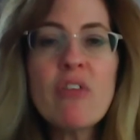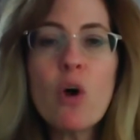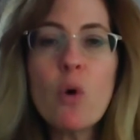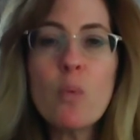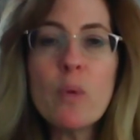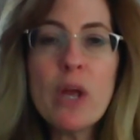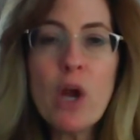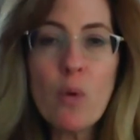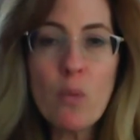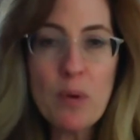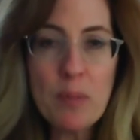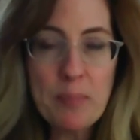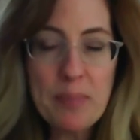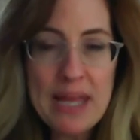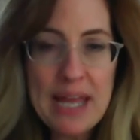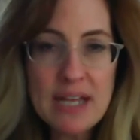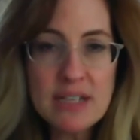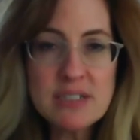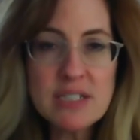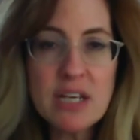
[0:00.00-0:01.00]
that we are
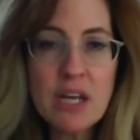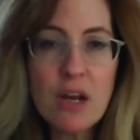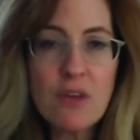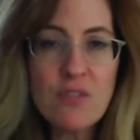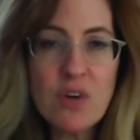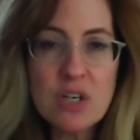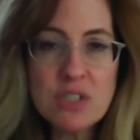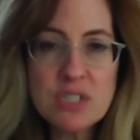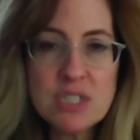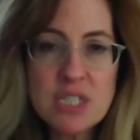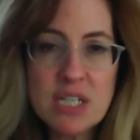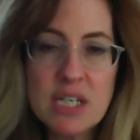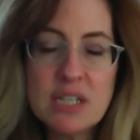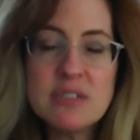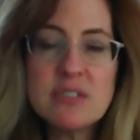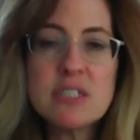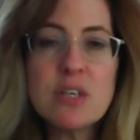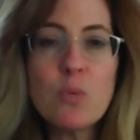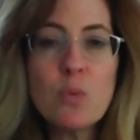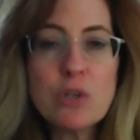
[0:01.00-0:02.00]
repenting of our
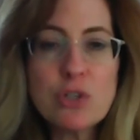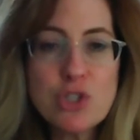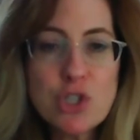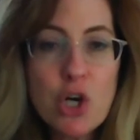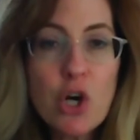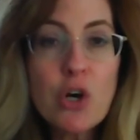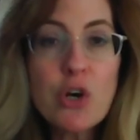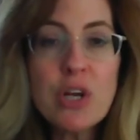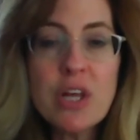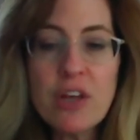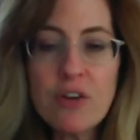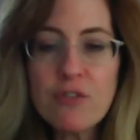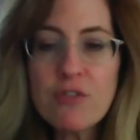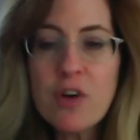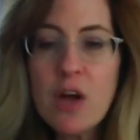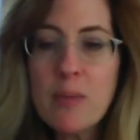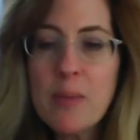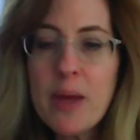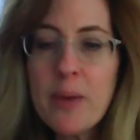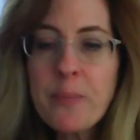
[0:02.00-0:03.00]
sins and we're turning
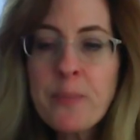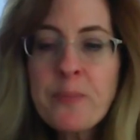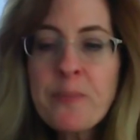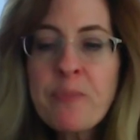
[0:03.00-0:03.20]
from it.